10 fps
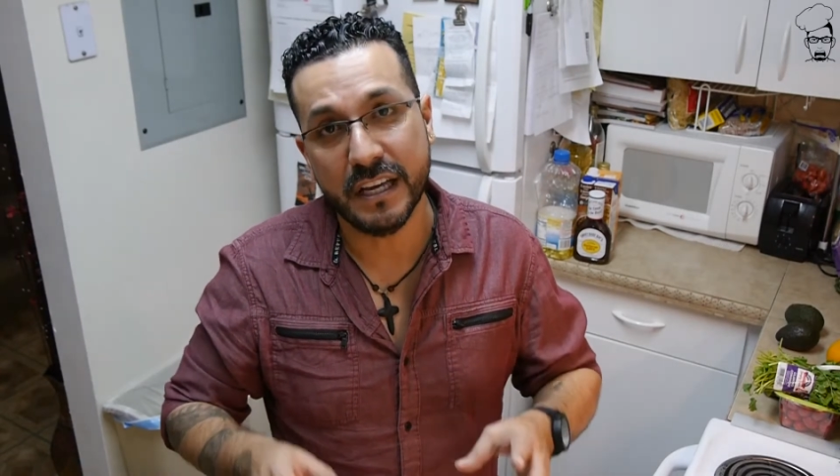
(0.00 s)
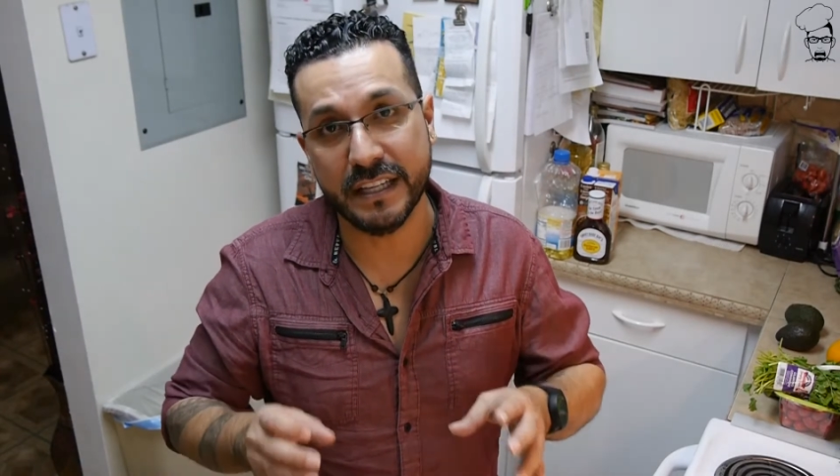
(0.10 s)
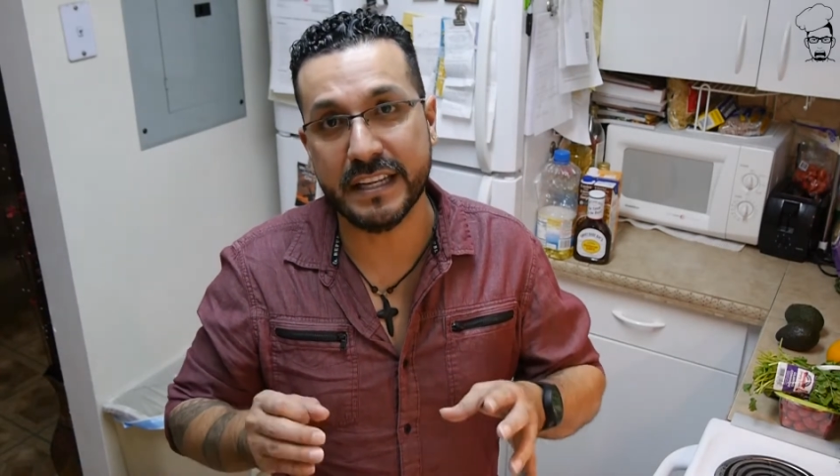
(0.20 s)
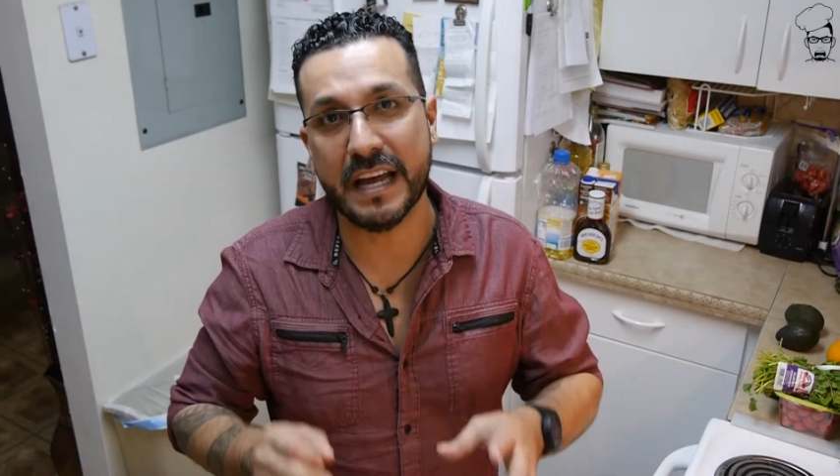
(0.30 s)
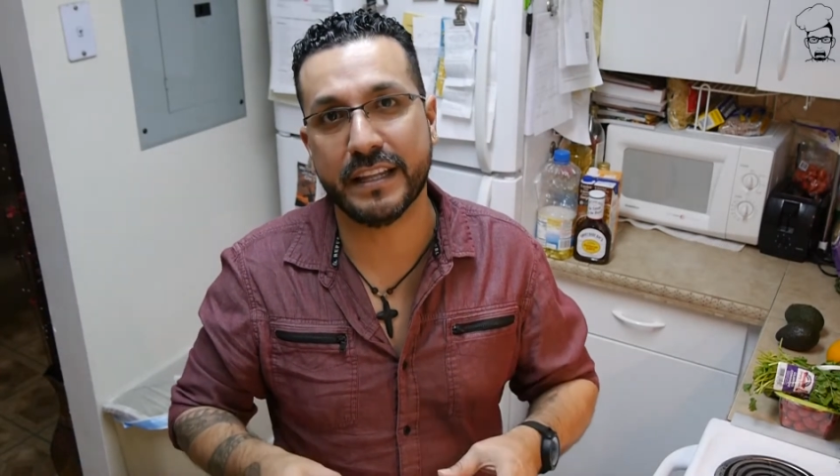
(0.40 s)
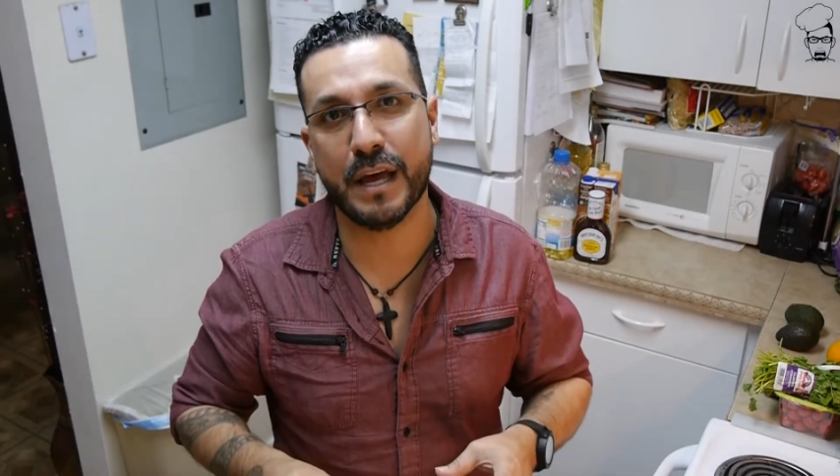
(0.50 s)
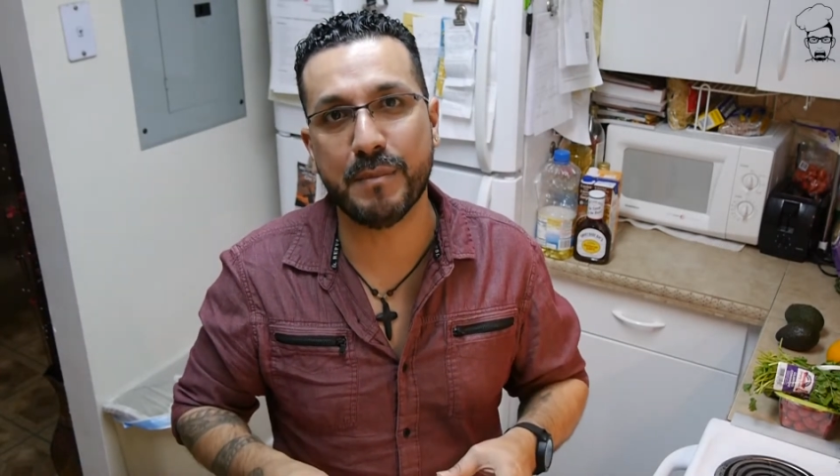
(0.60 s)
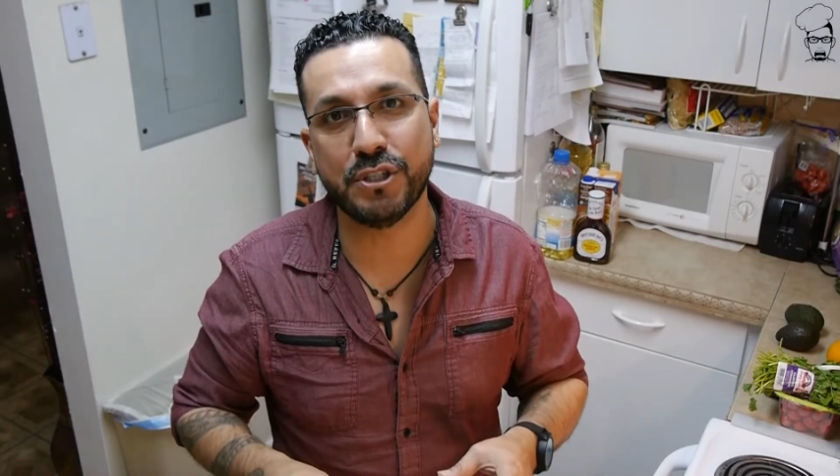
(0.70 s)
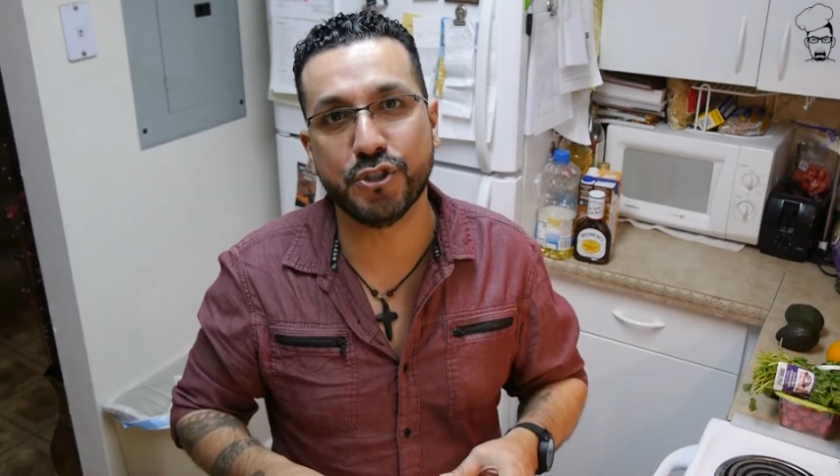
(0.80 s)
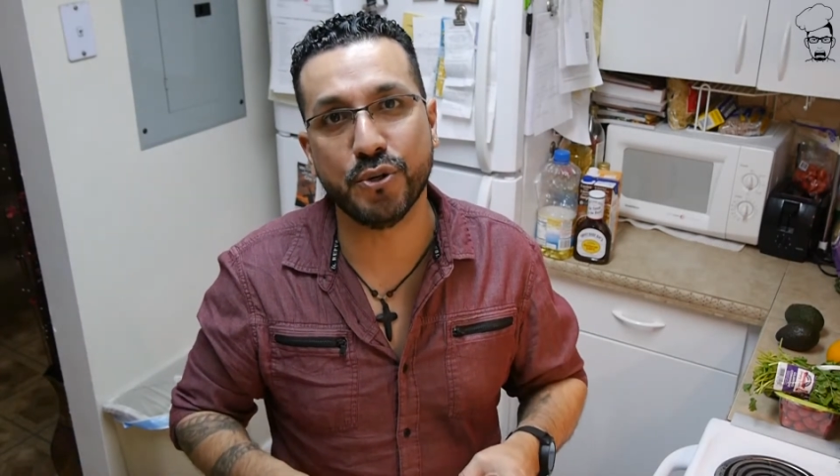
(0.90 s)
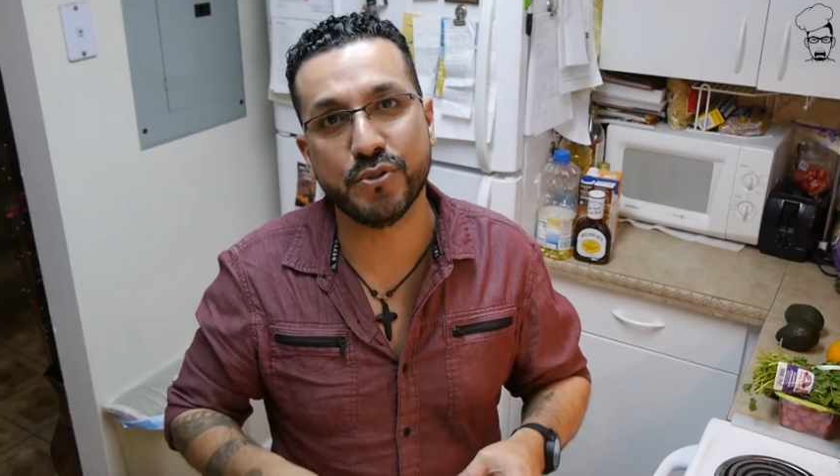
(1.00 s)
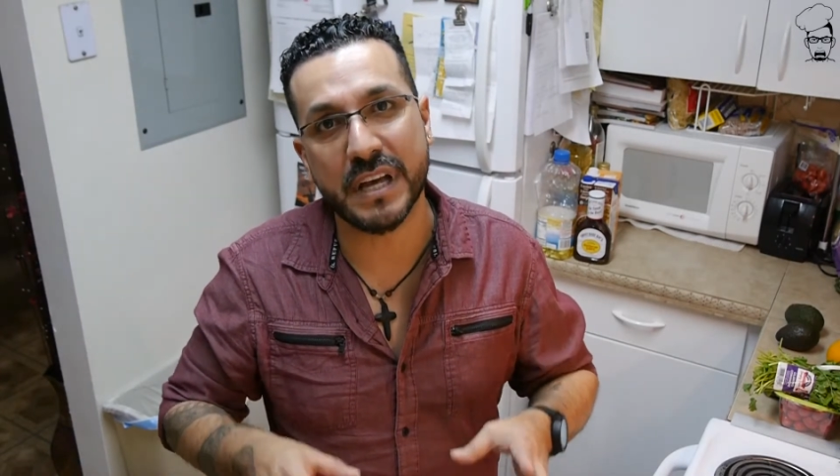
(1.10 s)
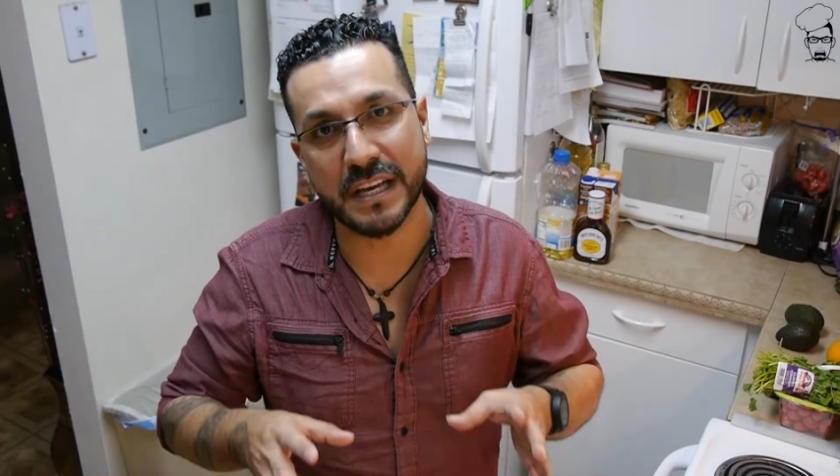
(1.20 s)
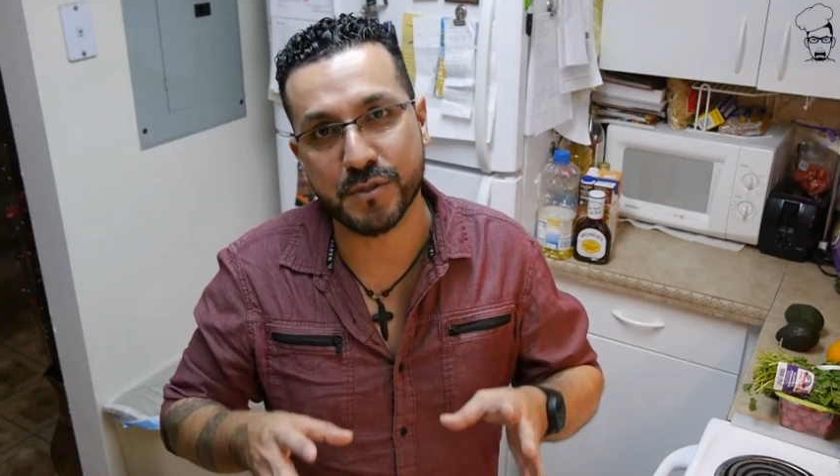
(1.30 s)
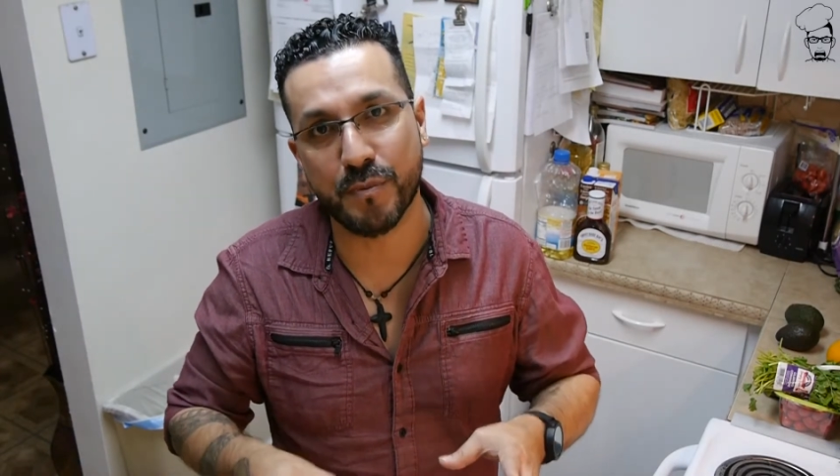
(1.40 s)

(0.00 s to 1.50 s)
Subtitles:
in that lemon juice as